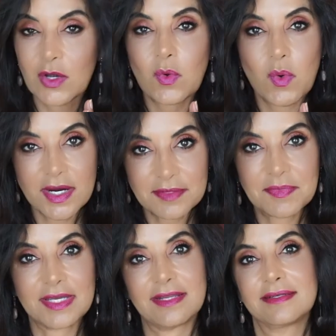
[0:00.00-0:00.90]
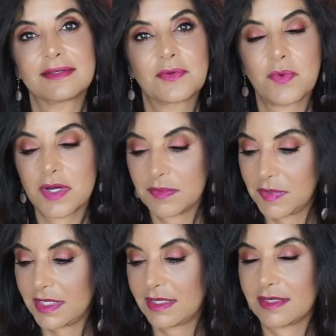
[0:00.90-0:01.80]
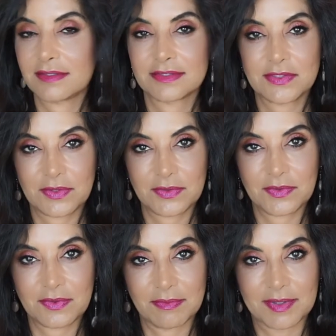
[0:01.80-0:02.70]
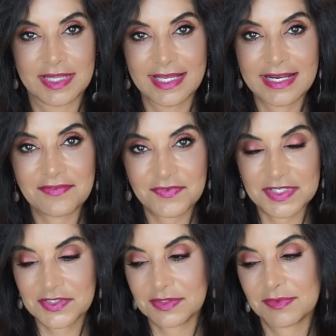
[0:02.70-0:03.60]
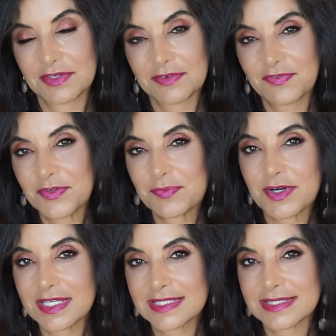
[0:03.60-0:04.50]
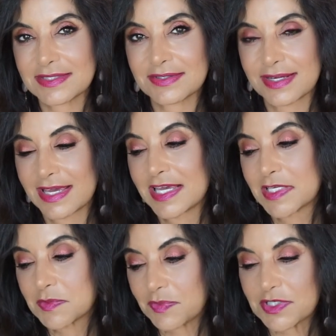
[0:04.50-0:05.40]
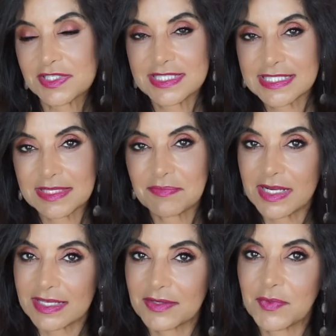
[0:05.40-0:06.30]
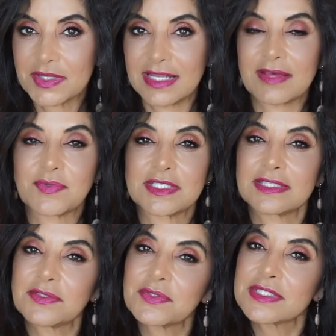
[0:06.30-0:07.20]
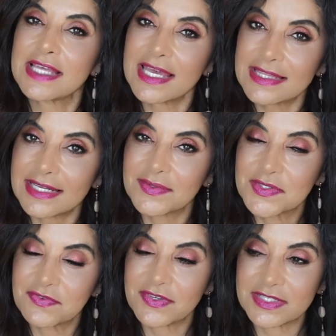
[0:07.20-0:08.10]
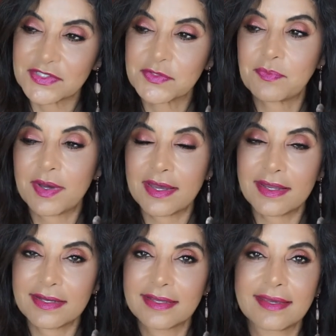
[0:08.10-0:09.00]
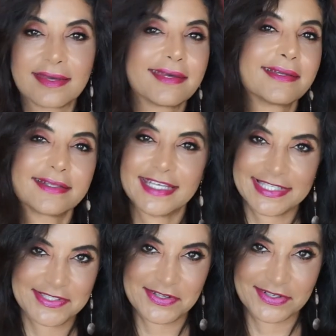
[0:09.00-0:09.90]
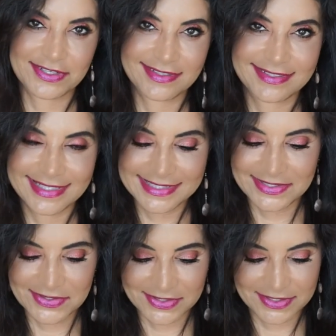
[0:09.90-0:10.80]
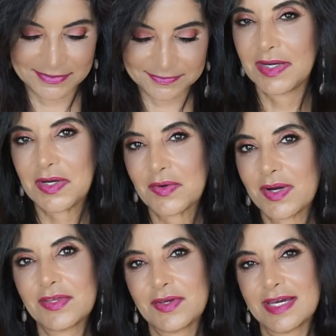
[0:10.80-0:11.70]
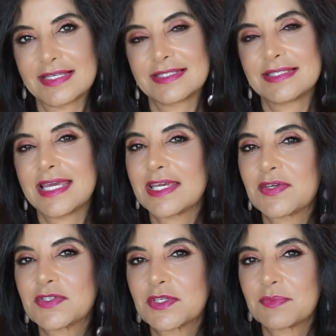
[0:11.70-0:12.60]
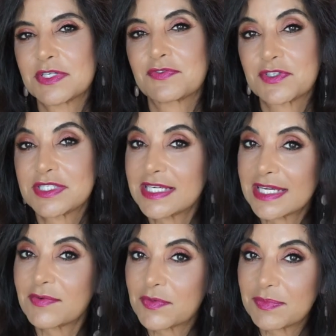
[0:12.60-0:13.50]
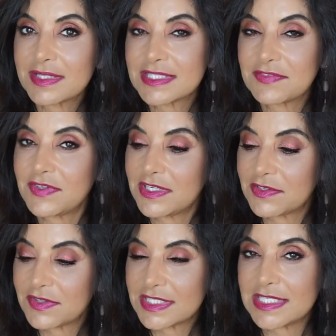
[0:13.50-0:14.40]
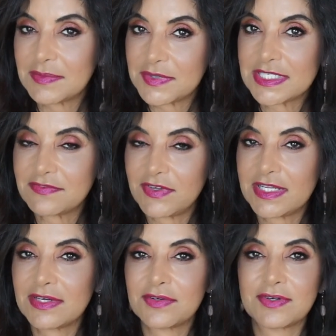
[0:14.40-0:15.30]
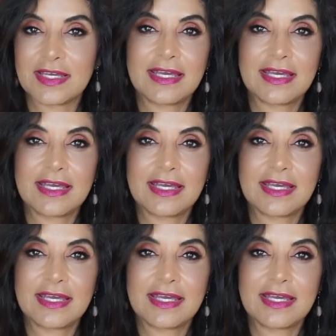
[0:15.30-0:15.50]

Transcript: Quite a bit, quite a bit here. So I'm glad I finished them. There are a few products here, especially the SkinMedica one that I was a little sad that it was finished, but it's all good. It's all good. All right, you guys, thank you so much for sticking with me in this video, in this empties video.